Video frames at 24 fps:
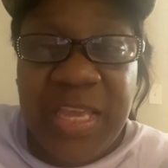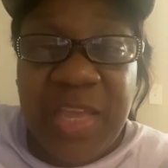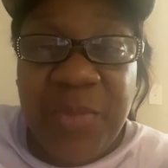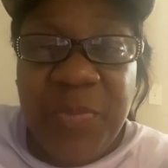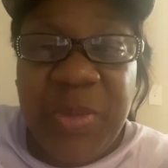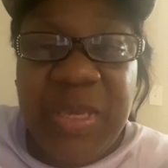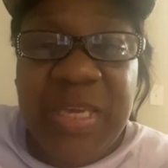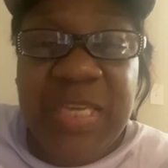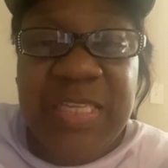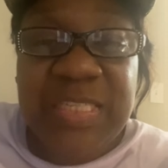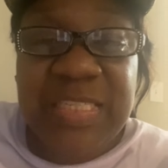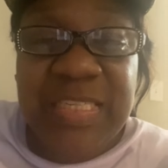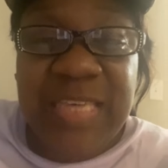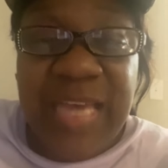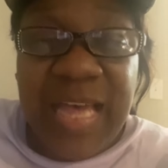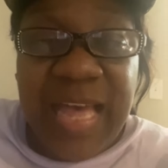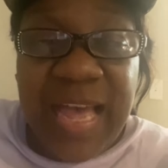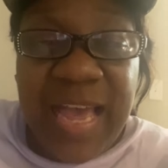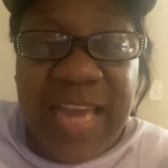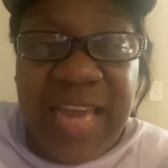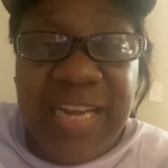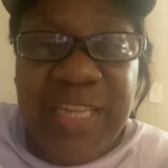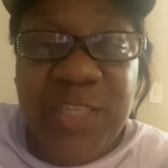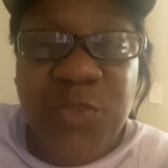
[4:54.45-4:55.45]
Because
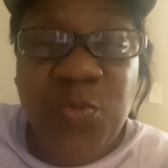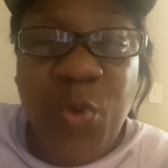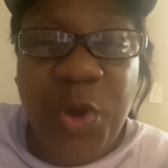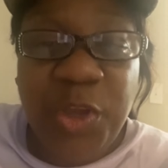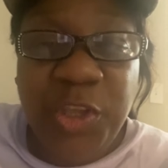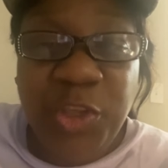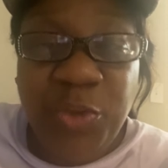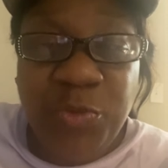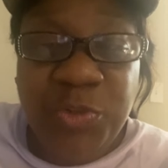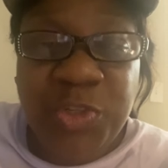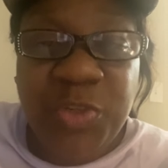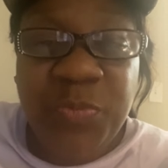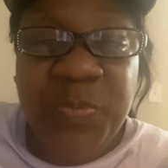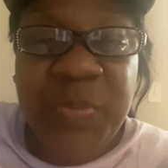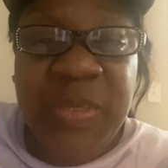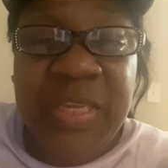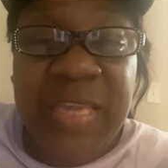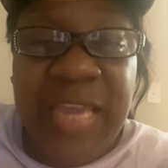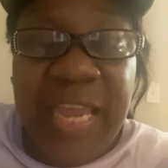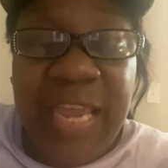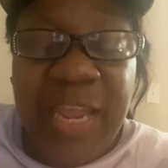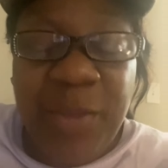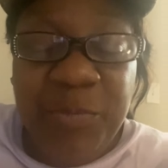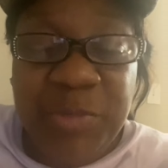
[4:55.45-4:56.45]
God is wanting you to
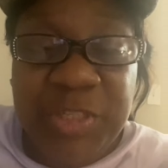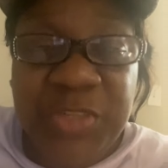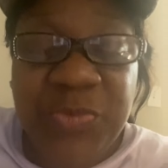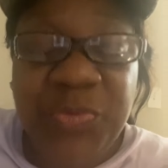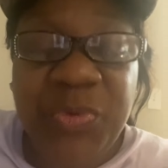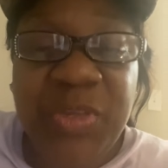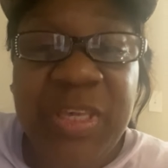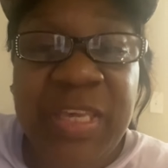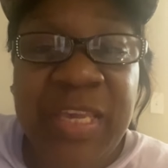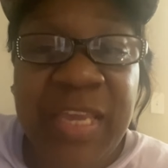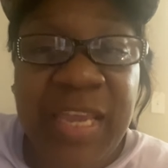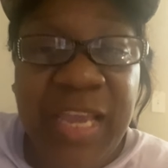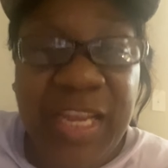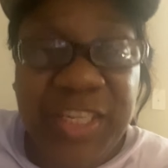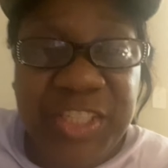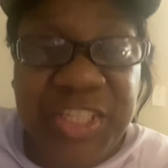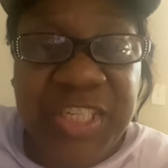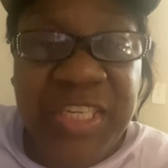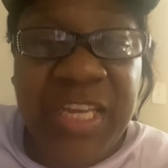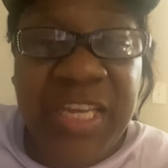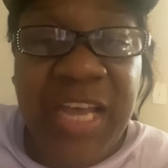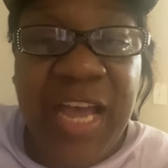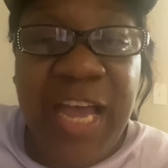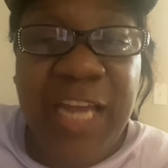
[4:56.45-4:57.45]
be able to
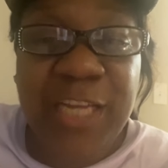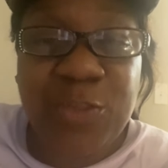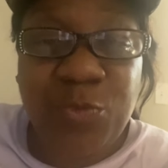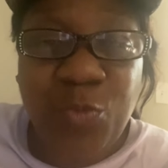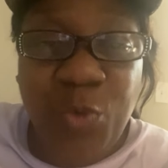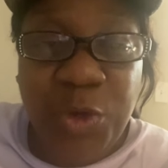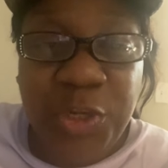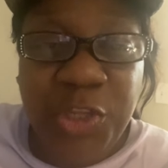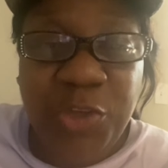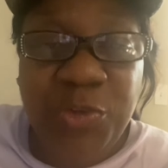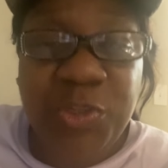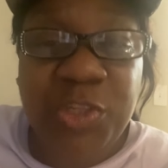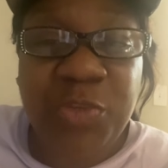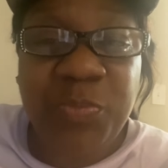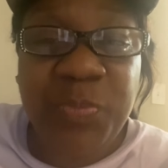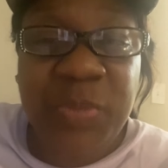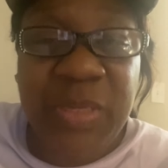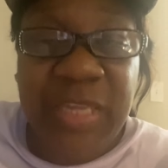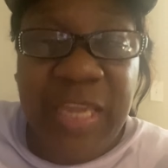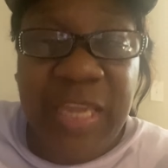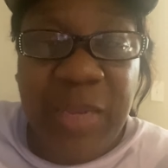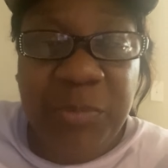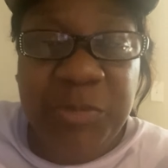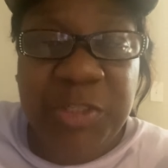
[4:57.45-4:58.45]
catch. God is wanting you to
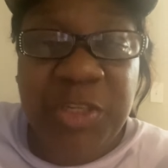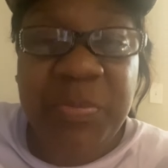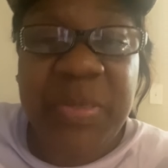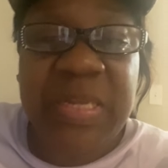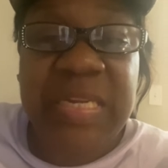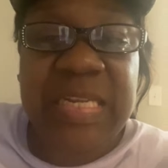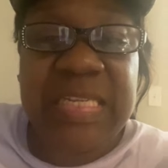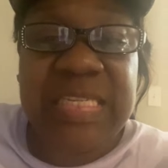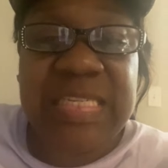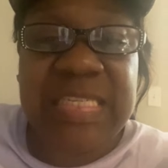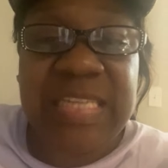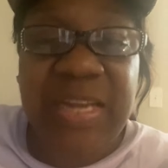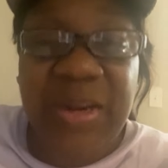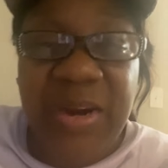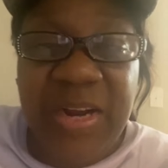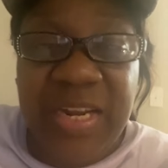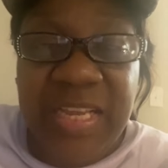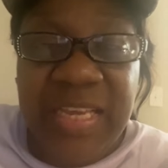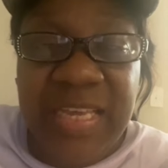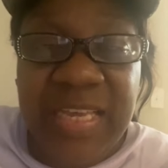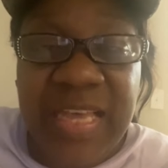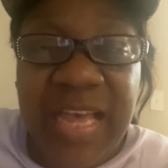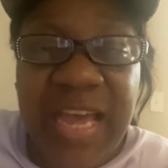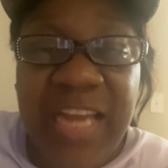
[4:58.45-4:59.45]
be able to be
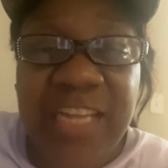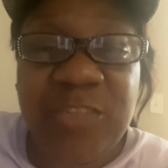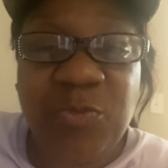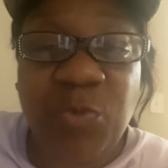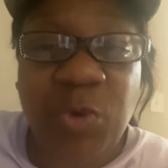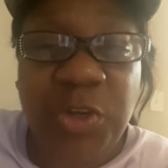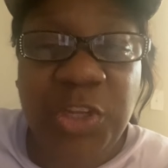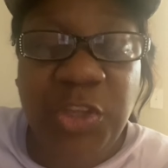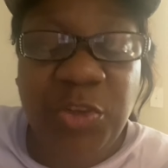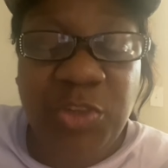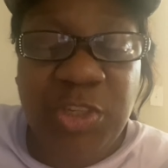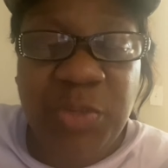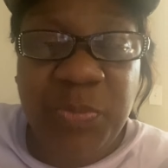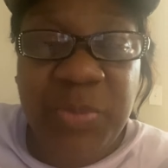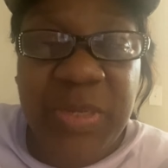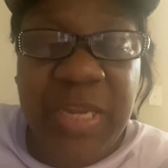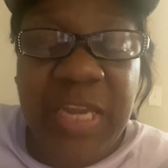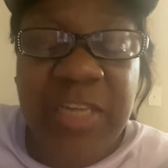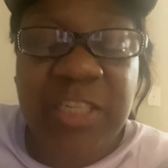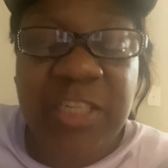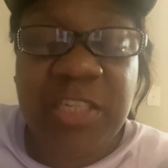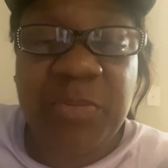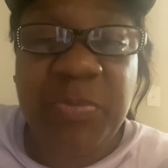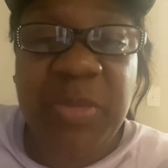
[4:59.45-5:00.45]
discerning. God is wanting you to be
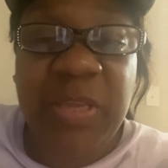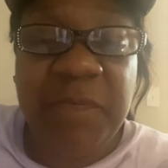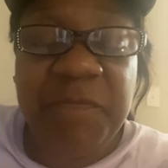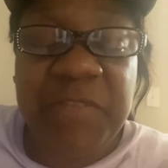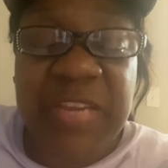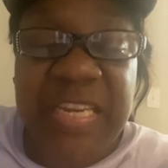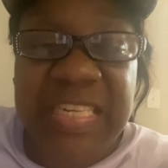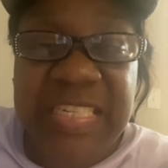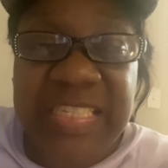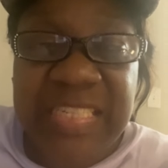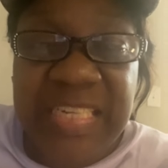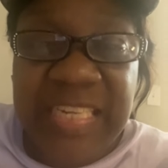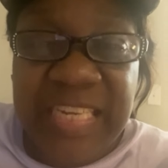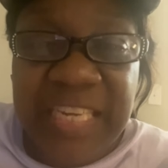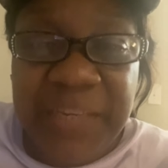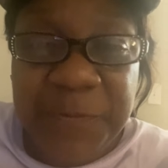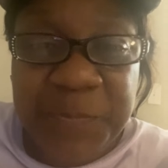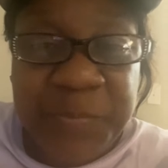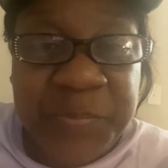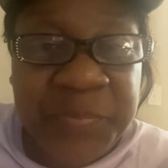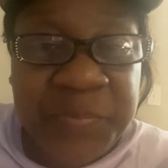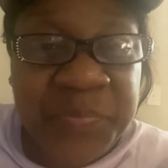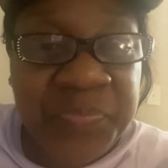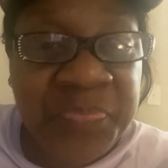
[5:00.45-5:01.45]
able to be vigilant.
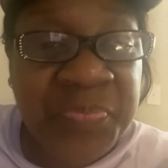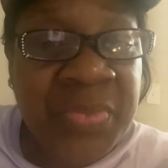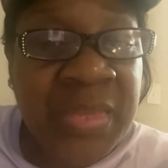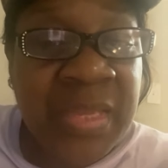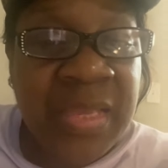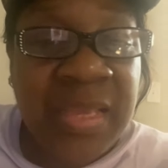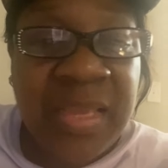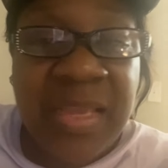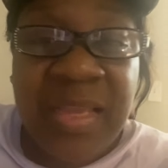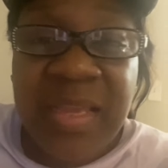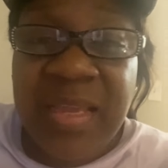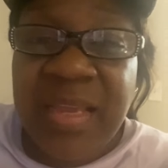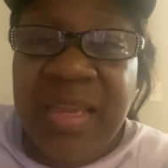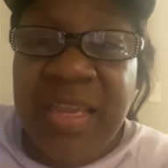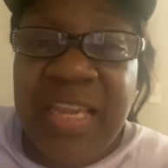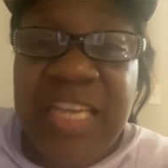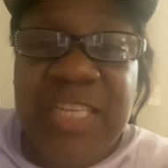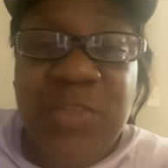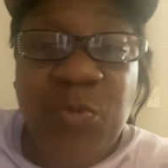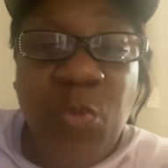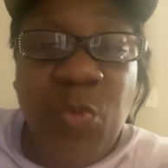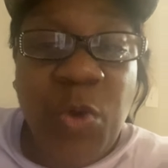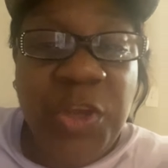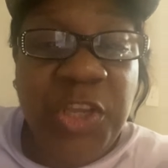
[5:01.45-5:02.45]

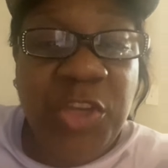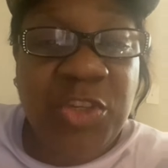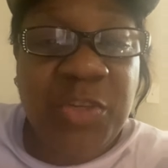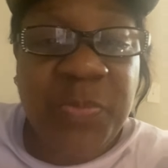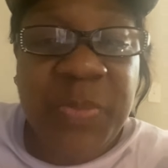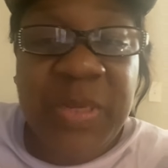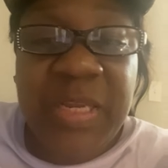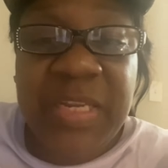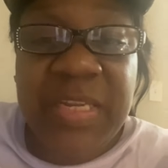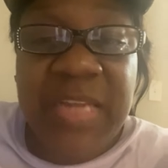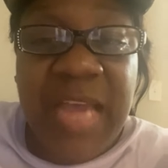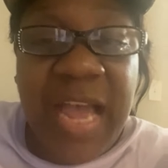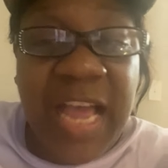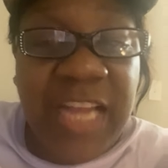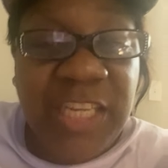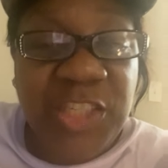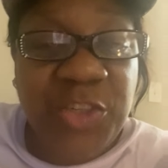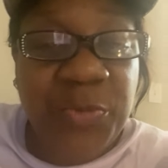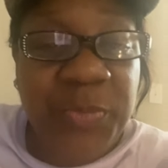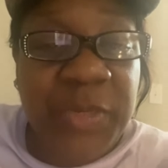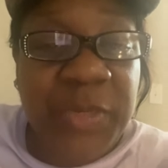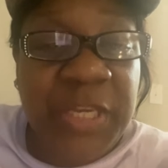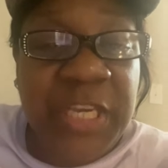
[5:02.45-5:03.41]
He's wanting you to be knowledgeable.